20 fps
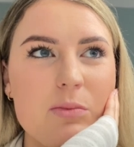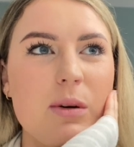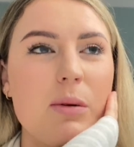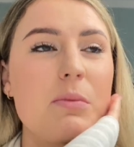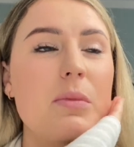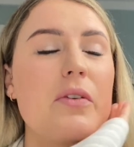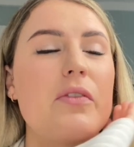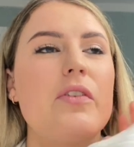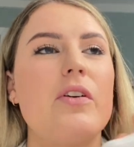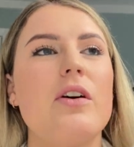one
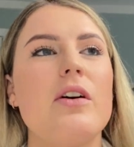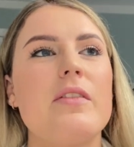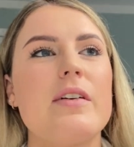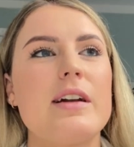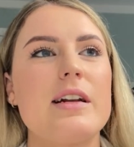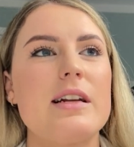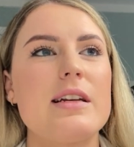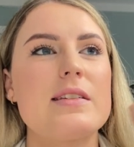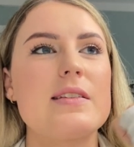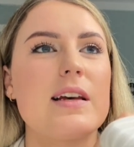before,
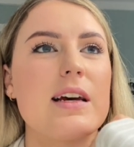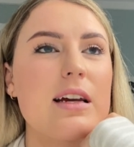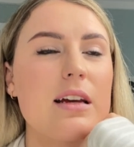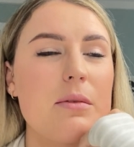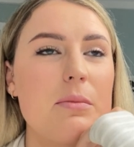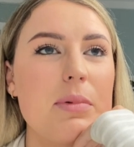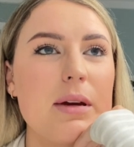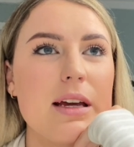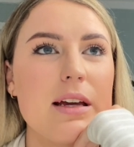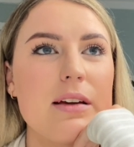and it's like a
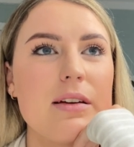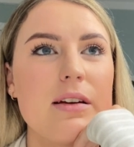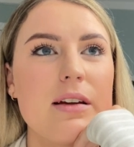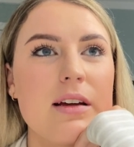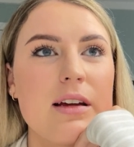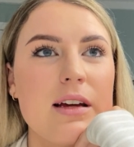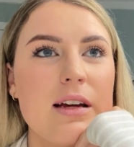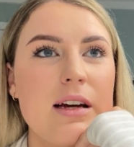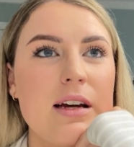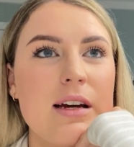big
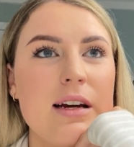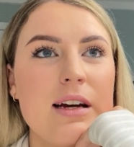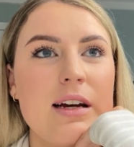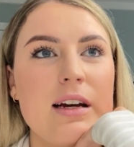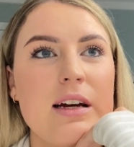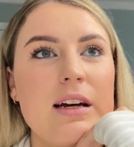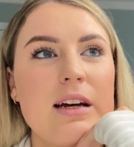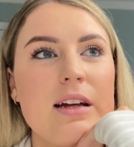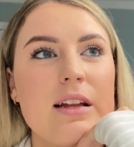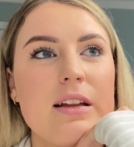
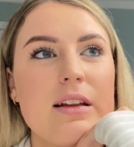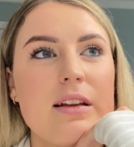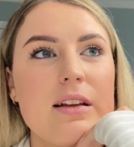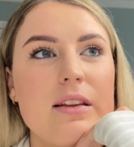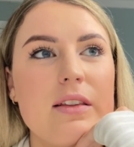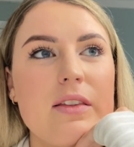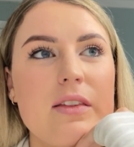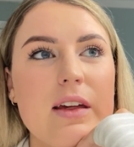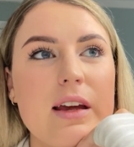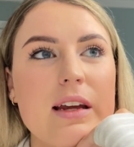
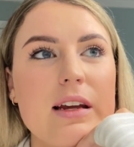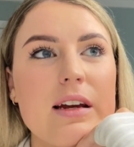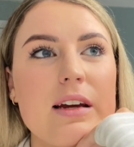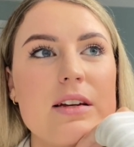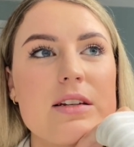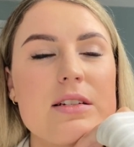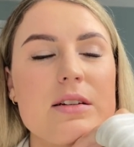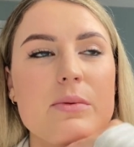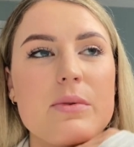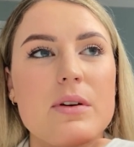thing
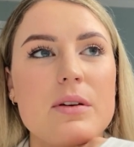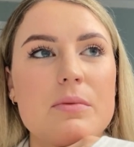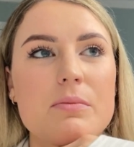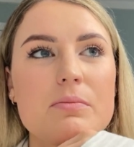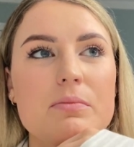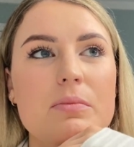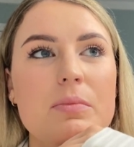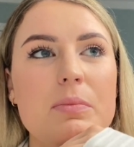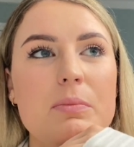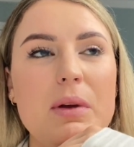to
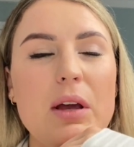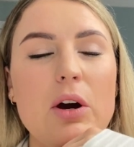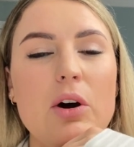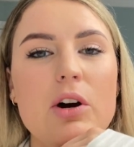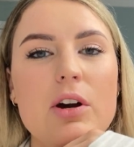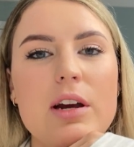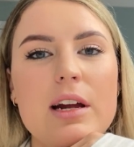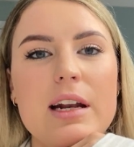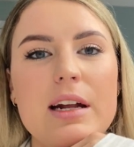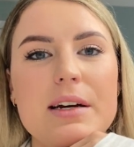be
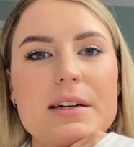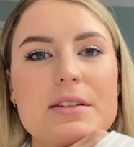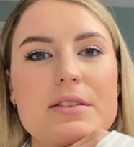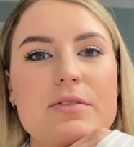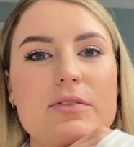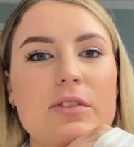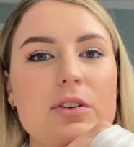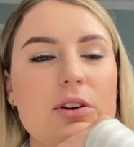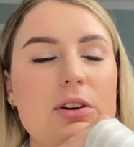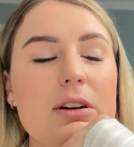organised
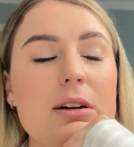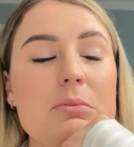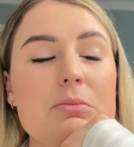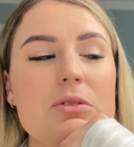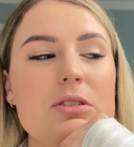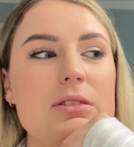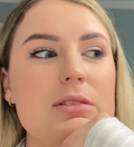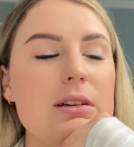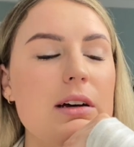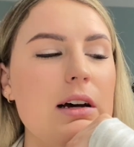for. I'm
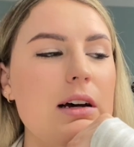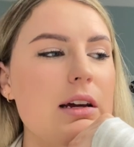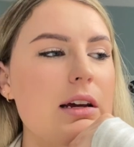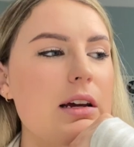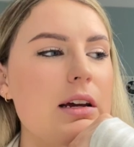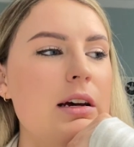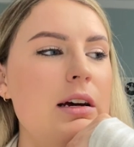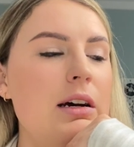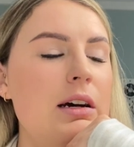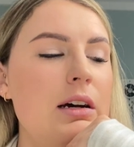just
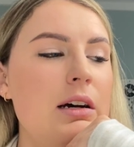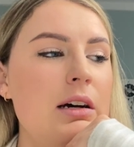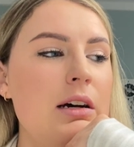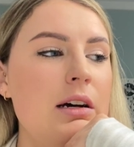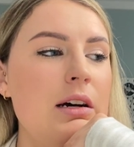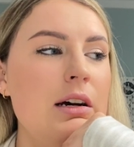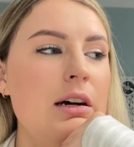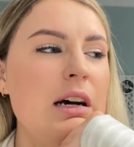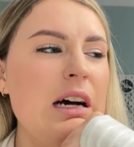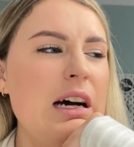like,
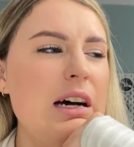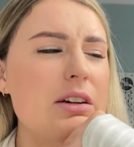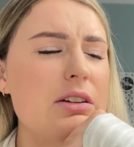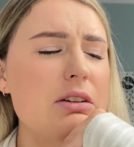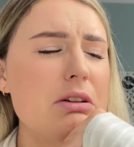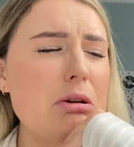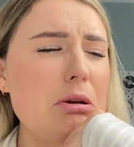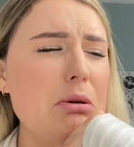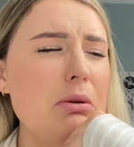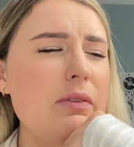I
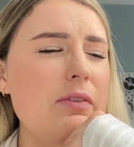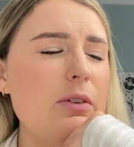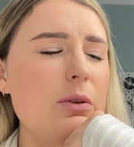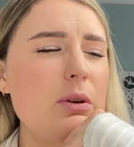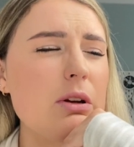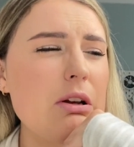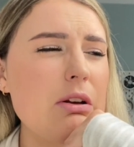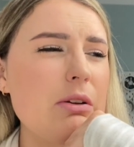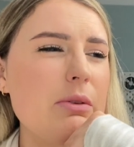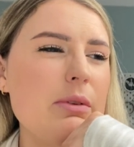don't know if I
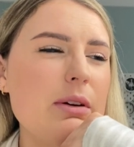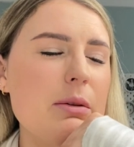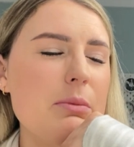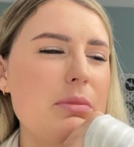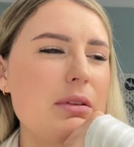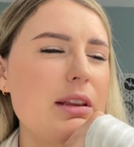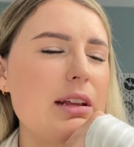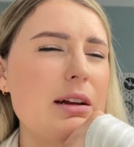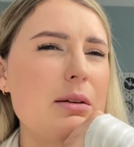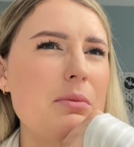want to do it,
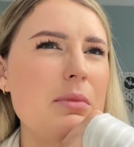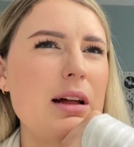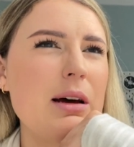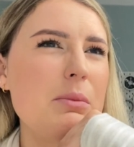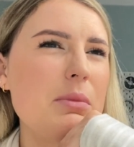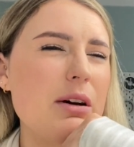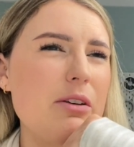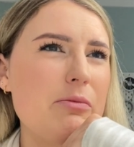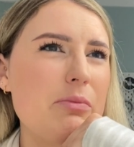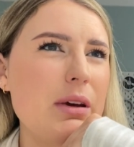but then I'm like,
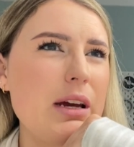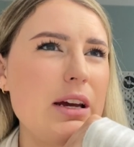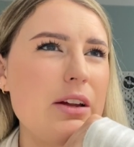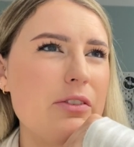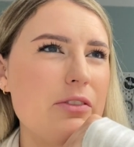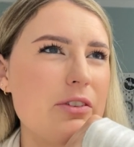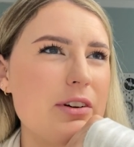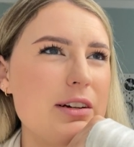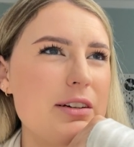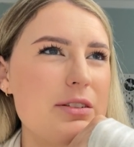but I paid
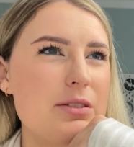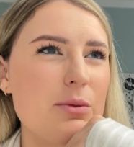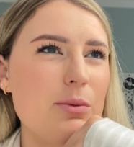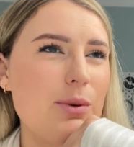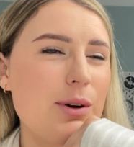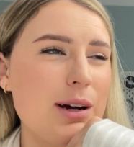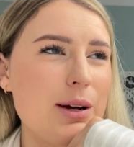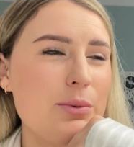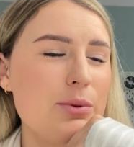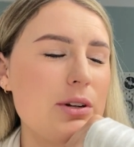for it, so
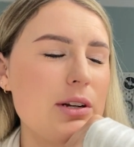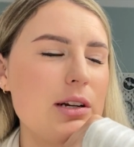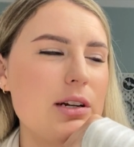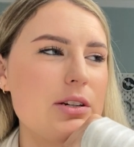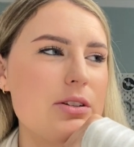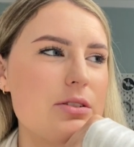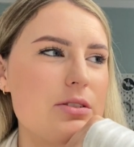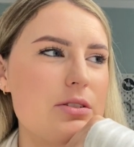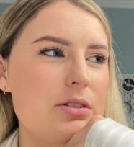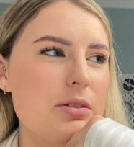why wouldn't I
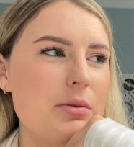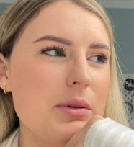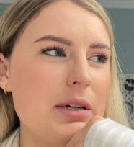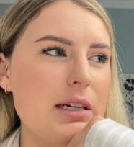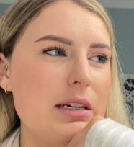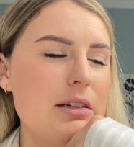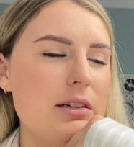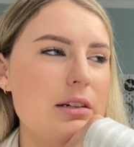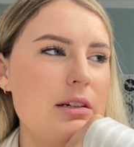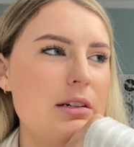just do it?